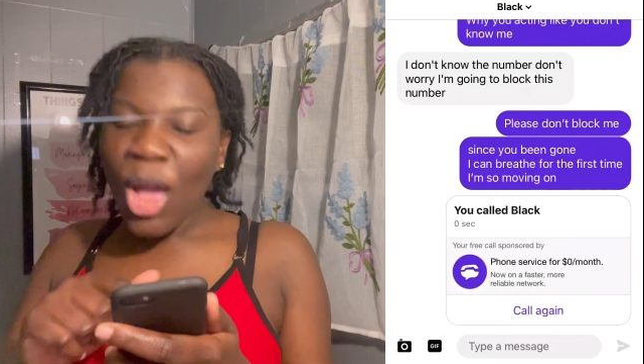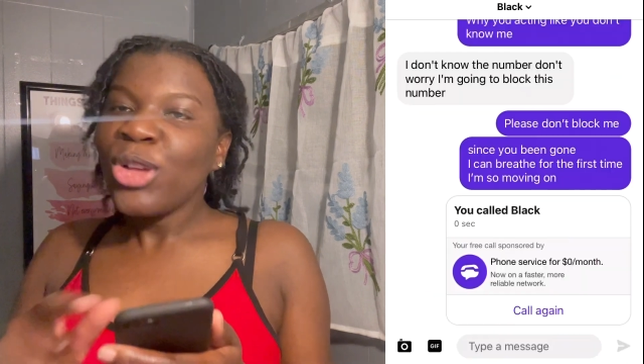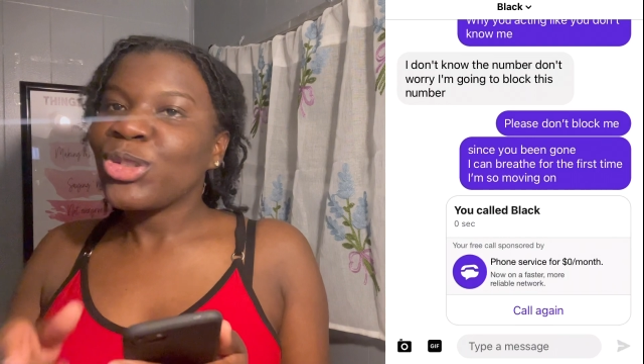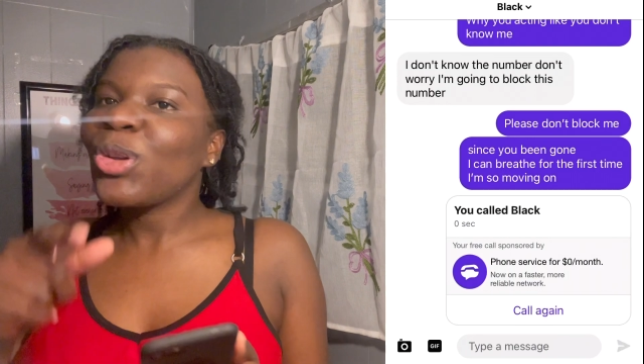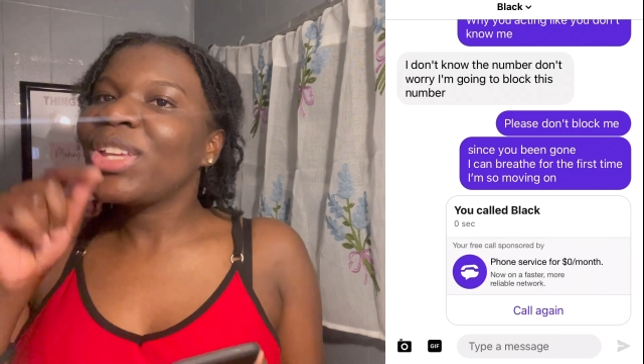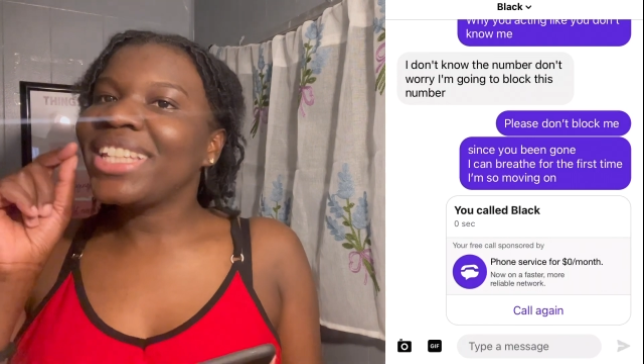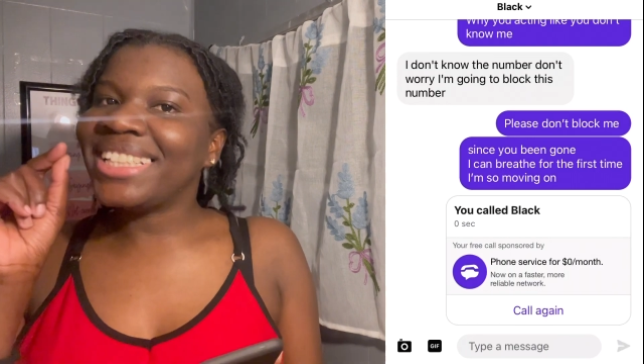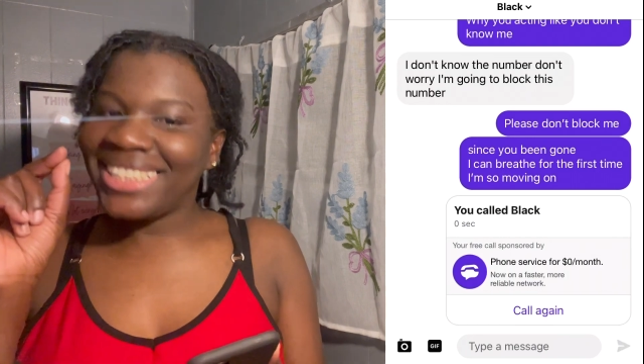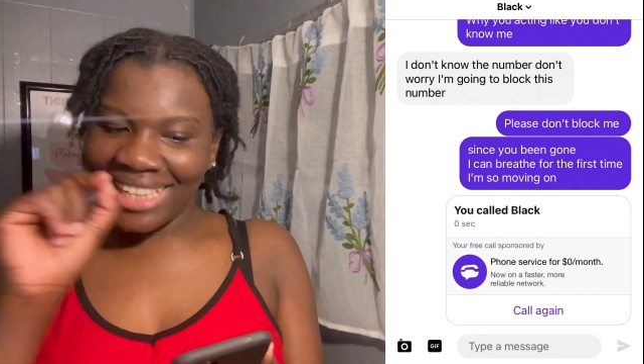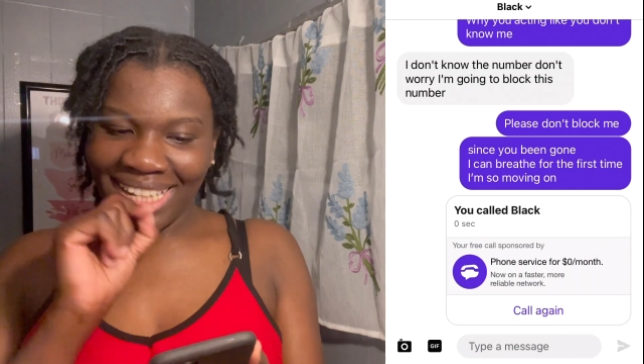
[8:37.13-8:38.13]
So he
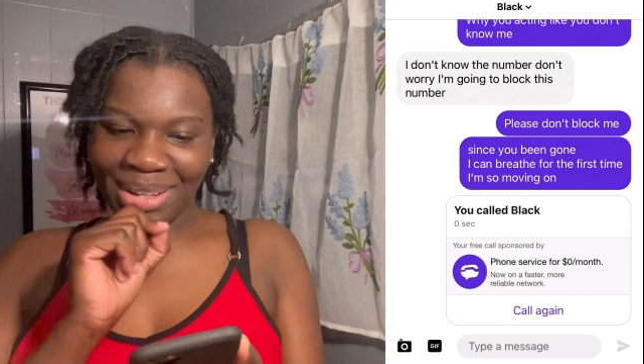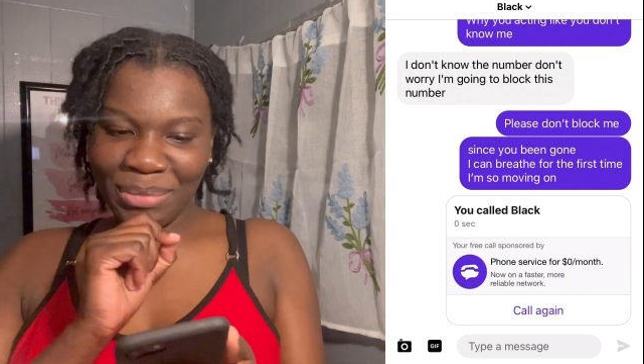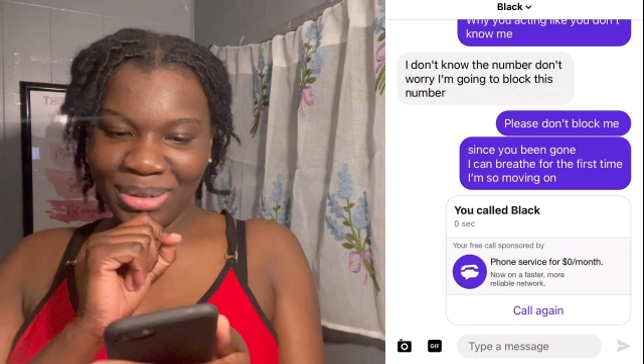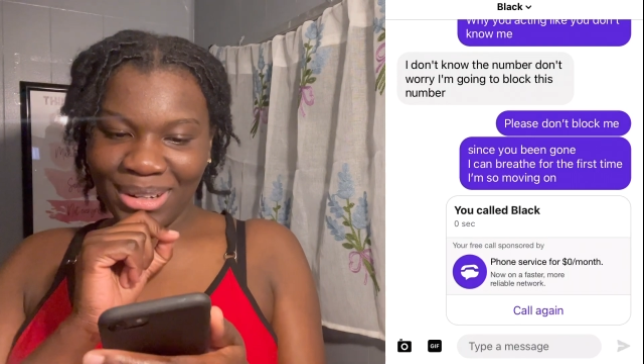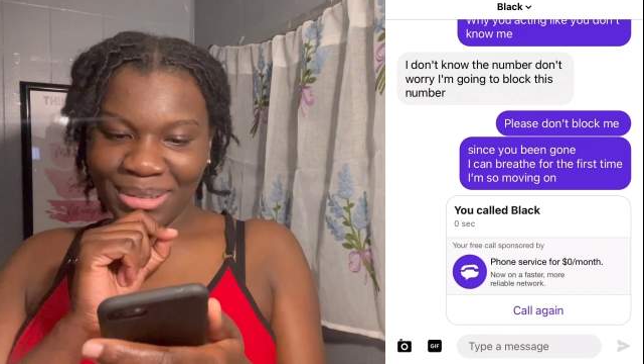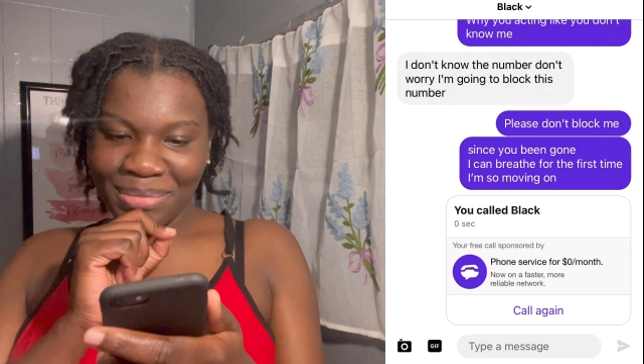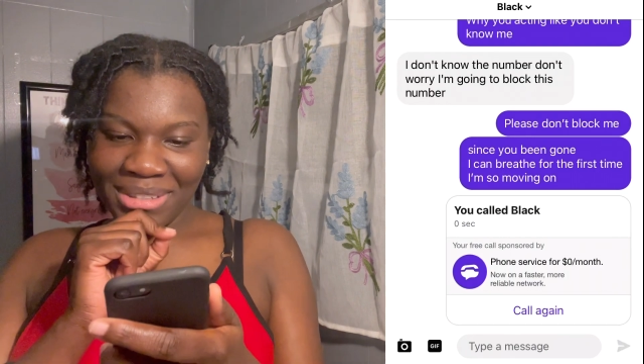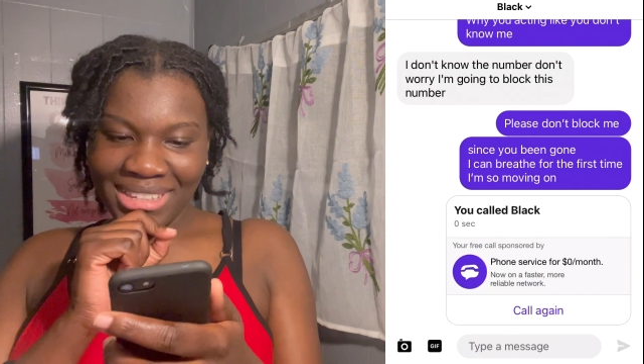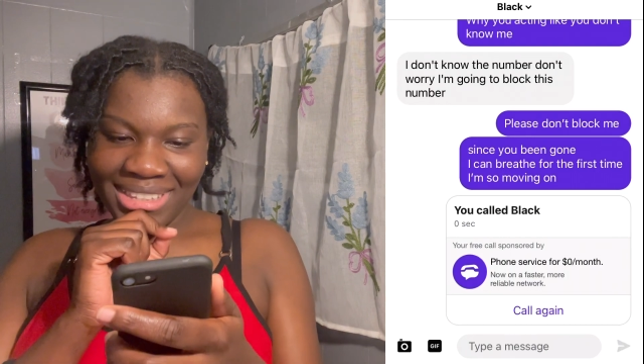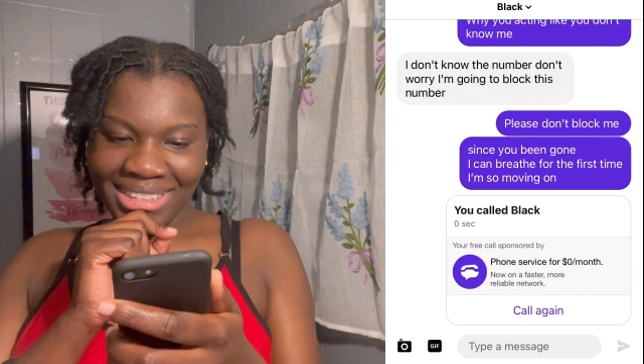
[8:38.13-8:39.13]
didn't block me.